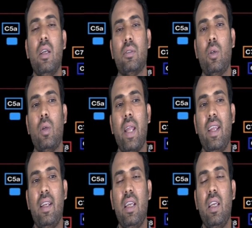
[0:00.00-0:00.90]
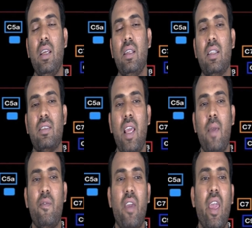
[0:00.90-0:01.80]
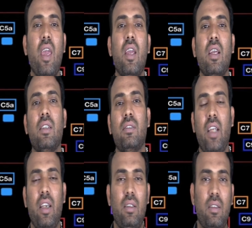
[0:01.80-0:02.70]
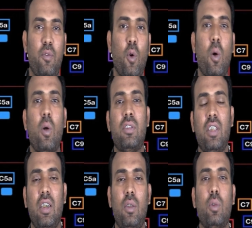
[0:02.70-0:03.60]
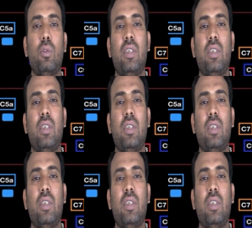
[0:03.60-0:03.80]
So likely the same way, C4, C2,